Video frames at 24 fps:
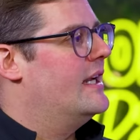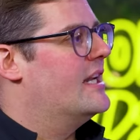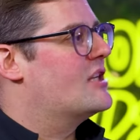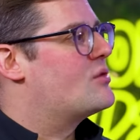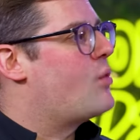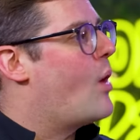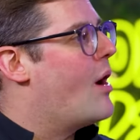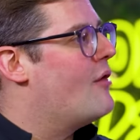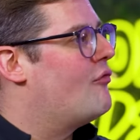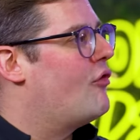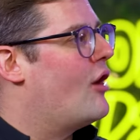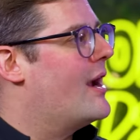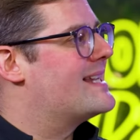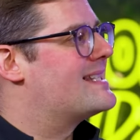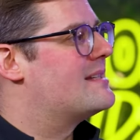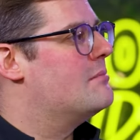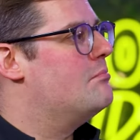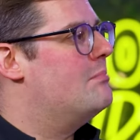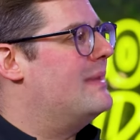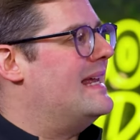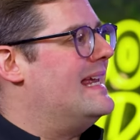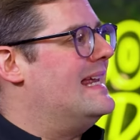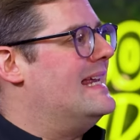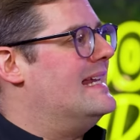It's why rice
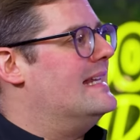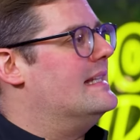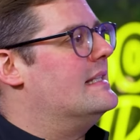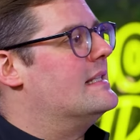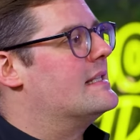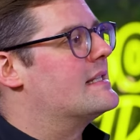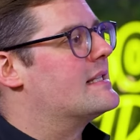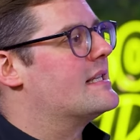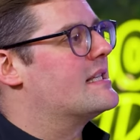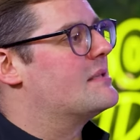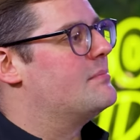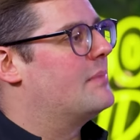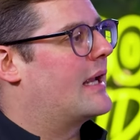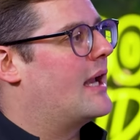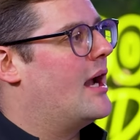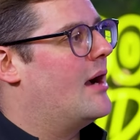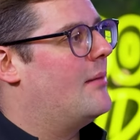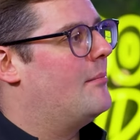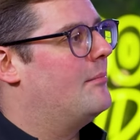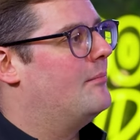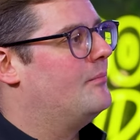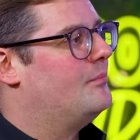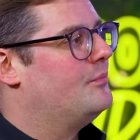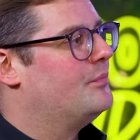and beans has
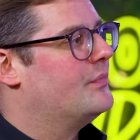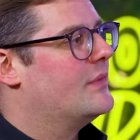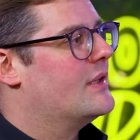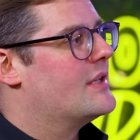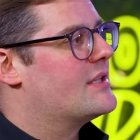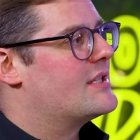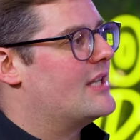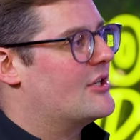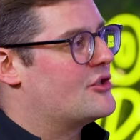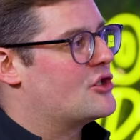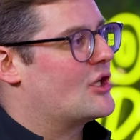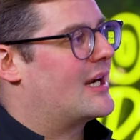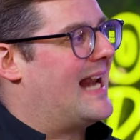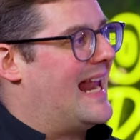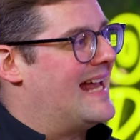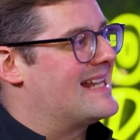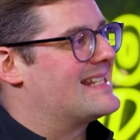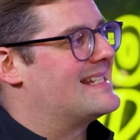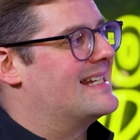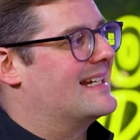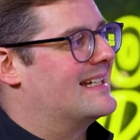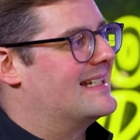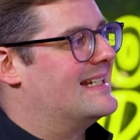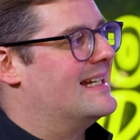become such a
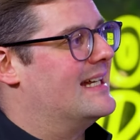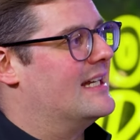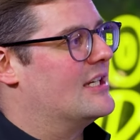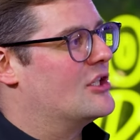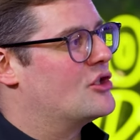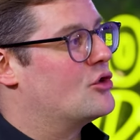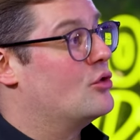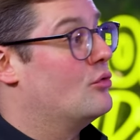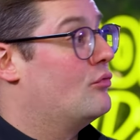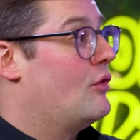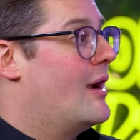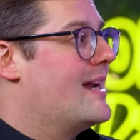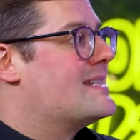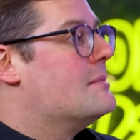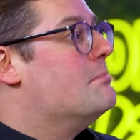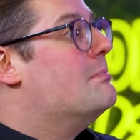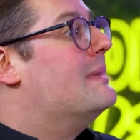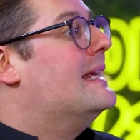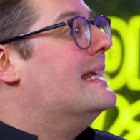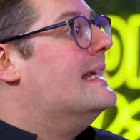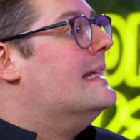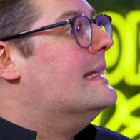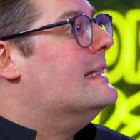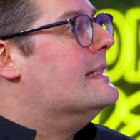classic dish, or rice and
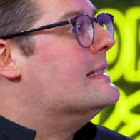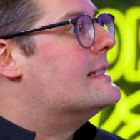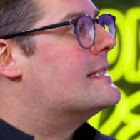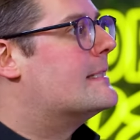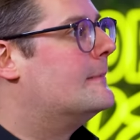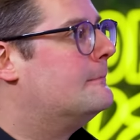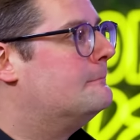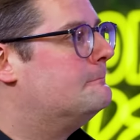peas.